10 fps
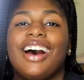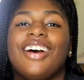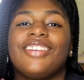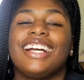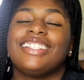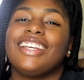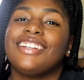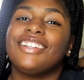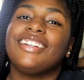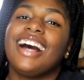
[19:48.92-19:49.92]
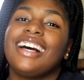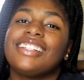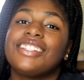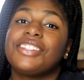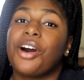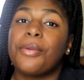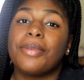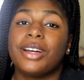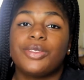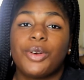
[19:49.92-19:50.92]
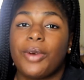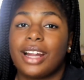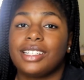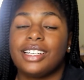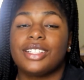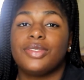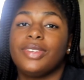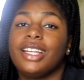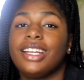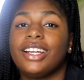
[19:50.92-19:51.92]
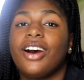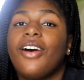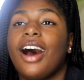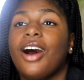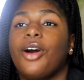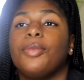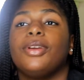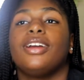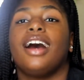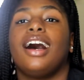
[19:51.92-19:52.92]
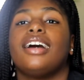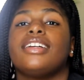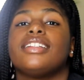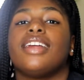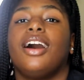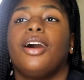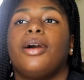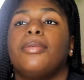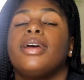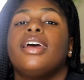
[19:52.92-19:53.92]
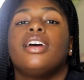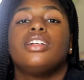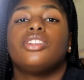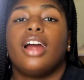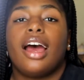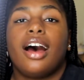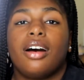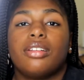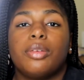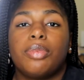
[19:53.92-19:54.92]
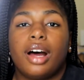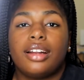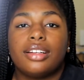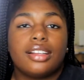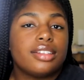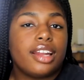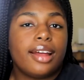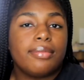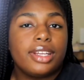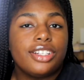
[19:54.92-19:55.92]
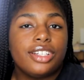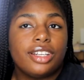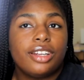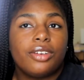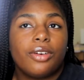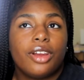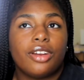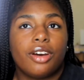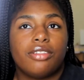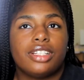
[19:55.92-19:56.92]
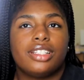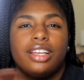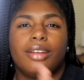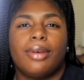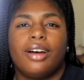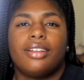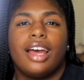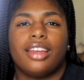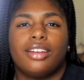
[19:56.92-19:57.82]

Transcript: Alright, thank you guys so much for watching this video. I hope you guys try out the products that I mentioned, or just thinking about